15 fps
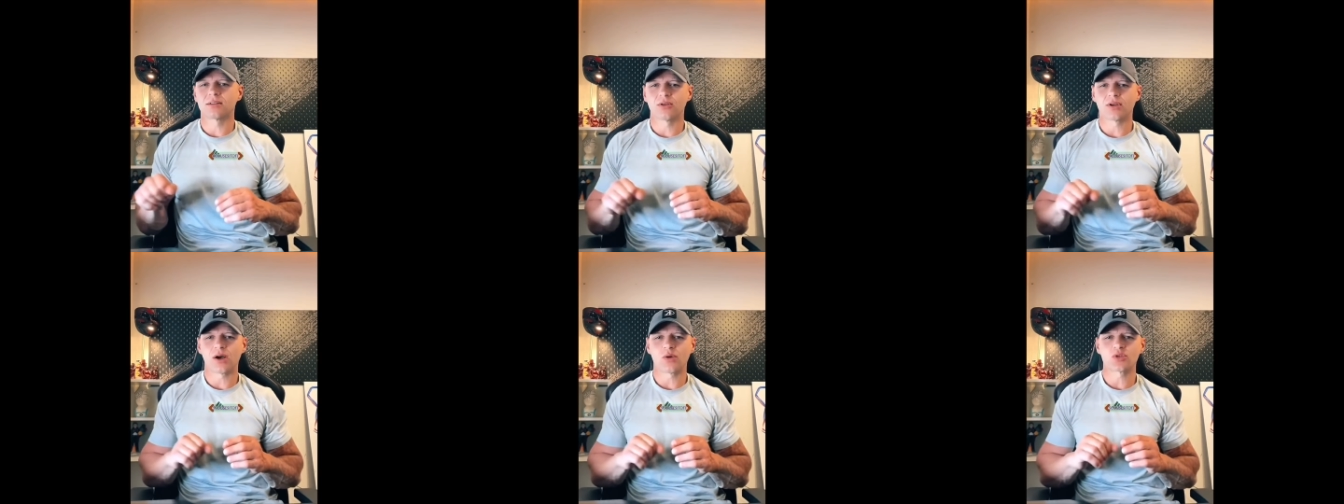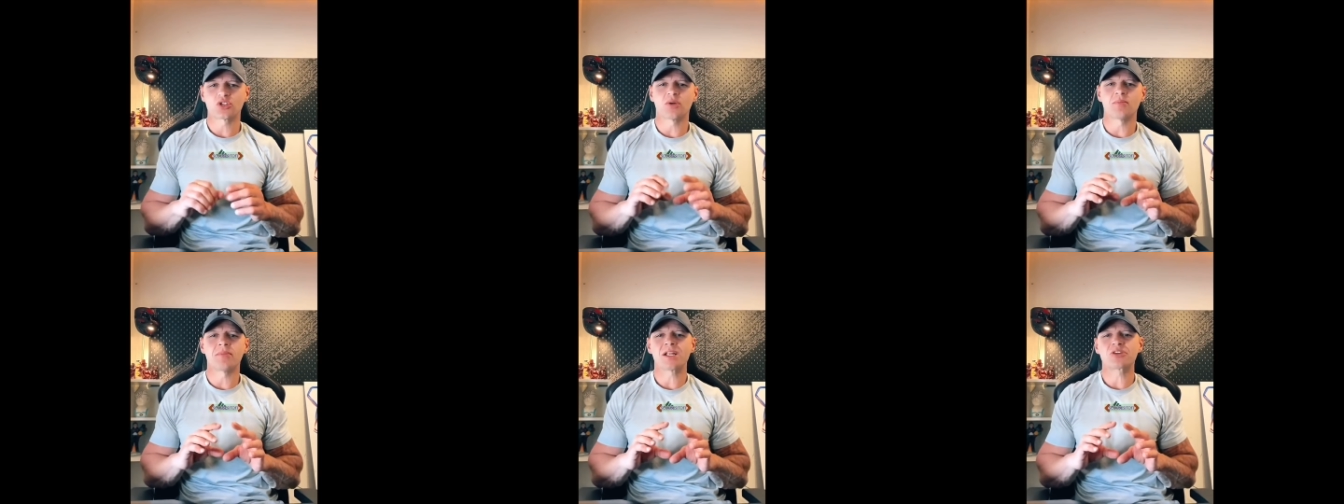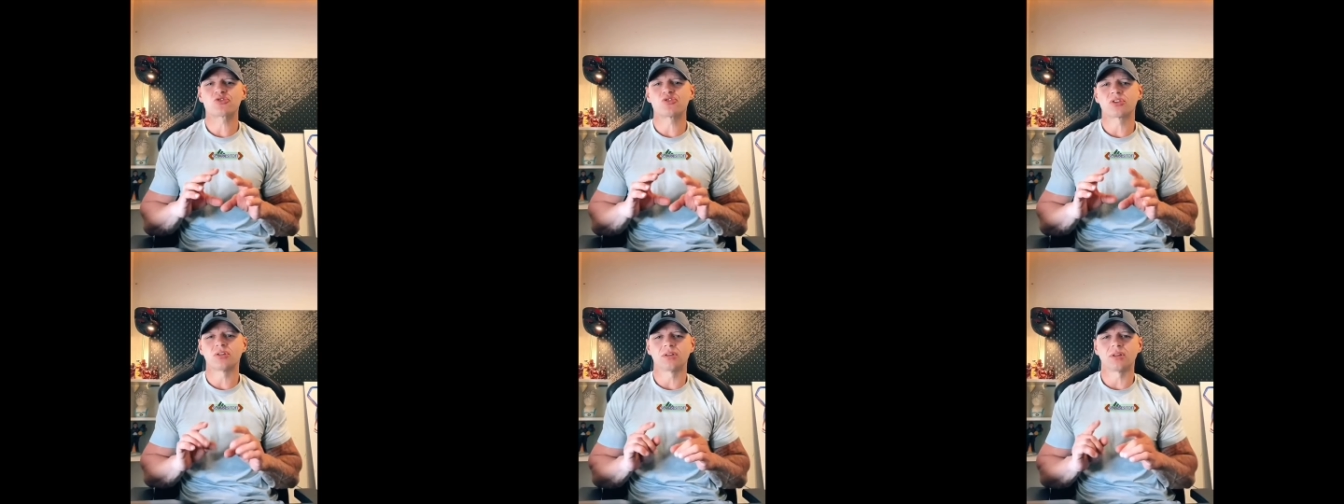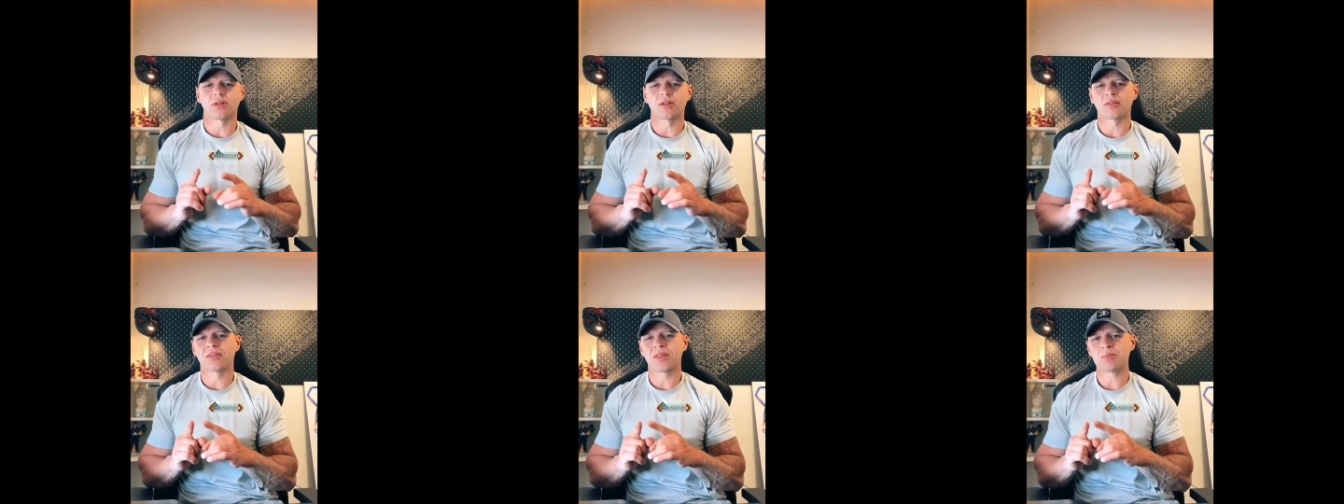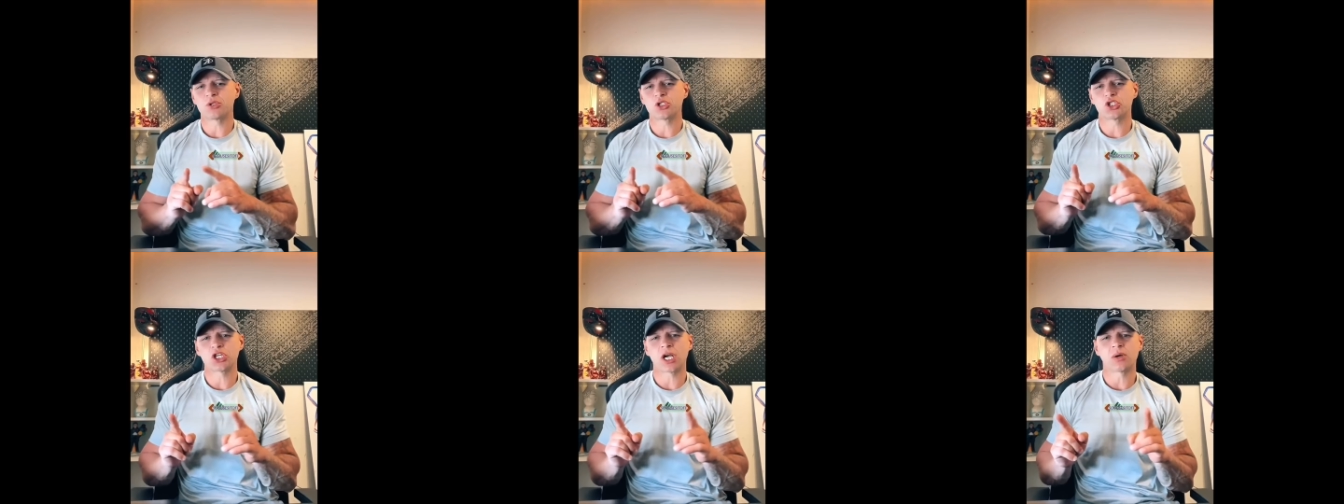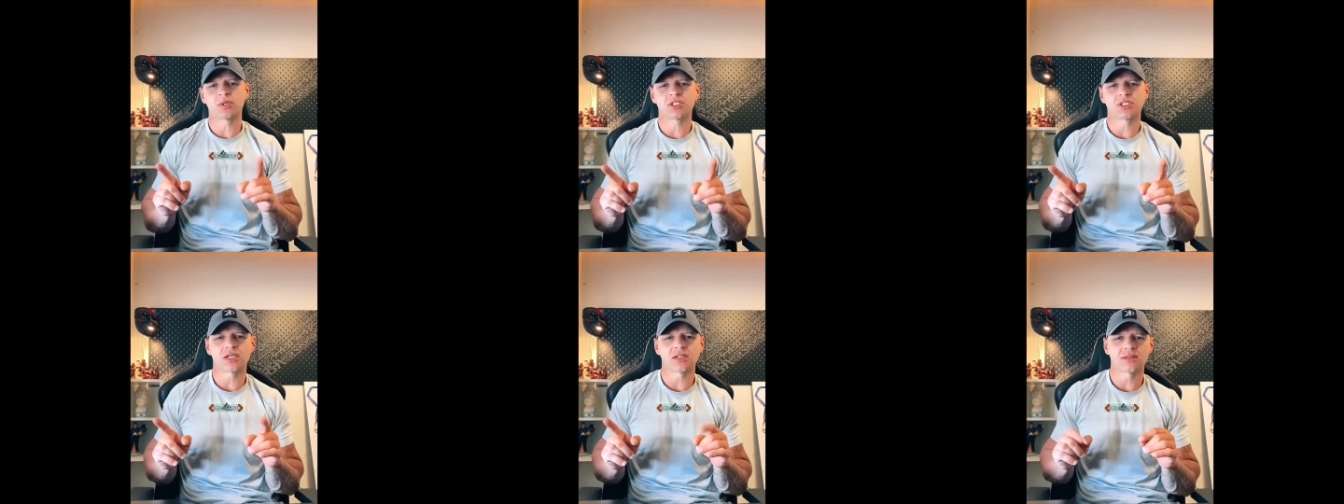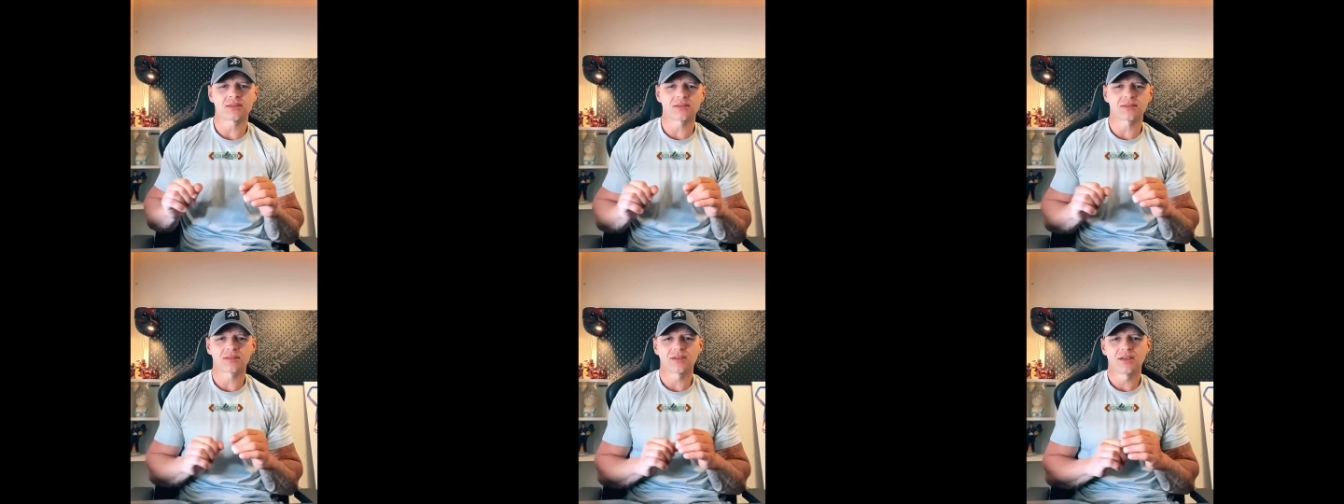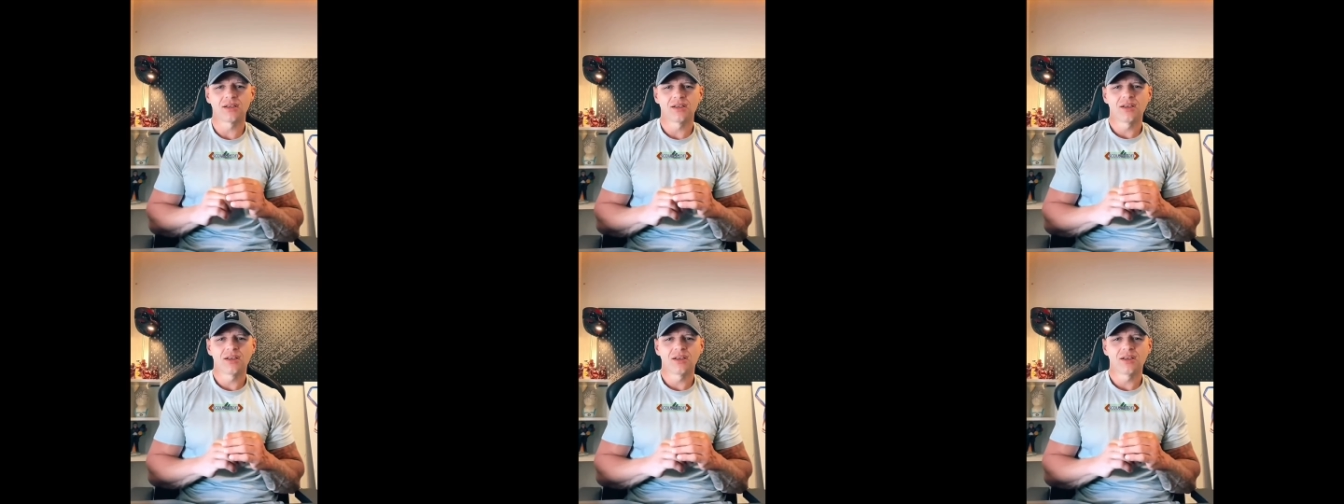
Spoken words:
look how symmetrical them shower gels.